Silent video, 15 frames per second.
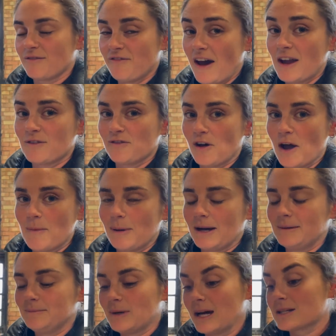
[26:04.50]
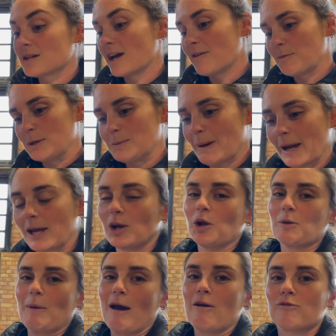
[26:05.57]
fat and fiber, as I have been banging on
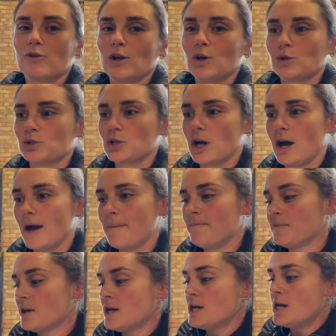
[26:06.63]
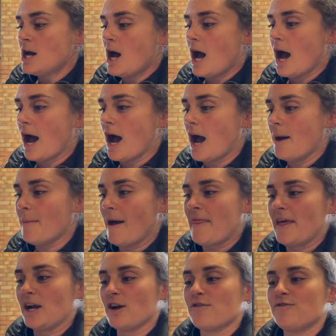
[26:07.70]
about for a long time. And
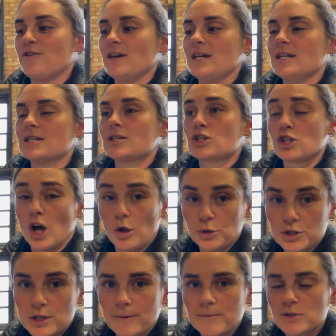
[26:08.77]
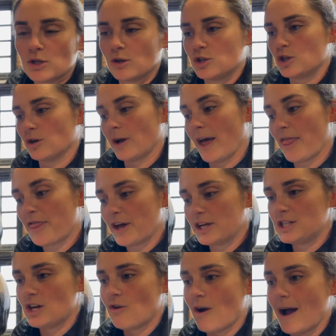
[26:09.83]
then I feed salt, so she'll get
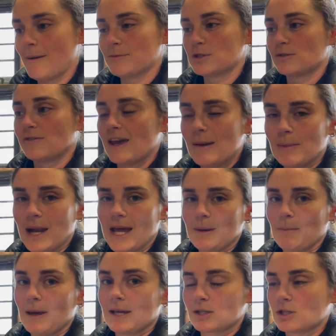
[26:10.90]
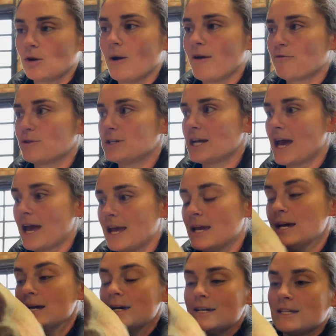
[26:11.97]
30 grams of Himalayan pink salt every day.
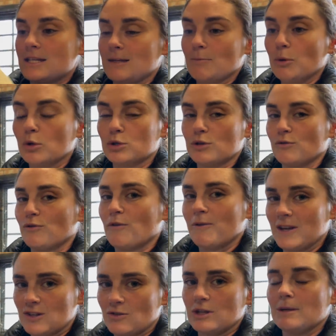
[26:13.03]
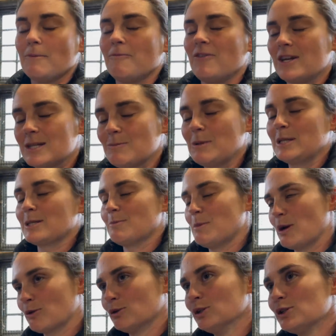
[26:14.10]
This is important for vitamins and
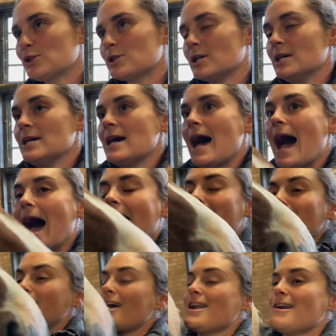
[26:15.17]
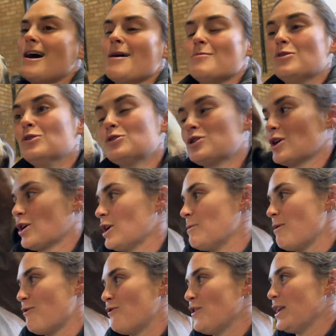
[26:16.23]
minerals. And then I'm also going to
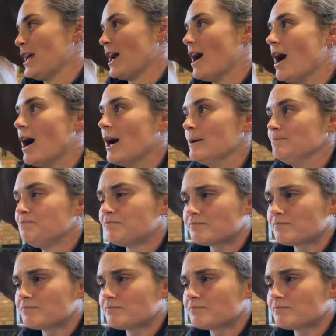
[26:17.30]
be feeding her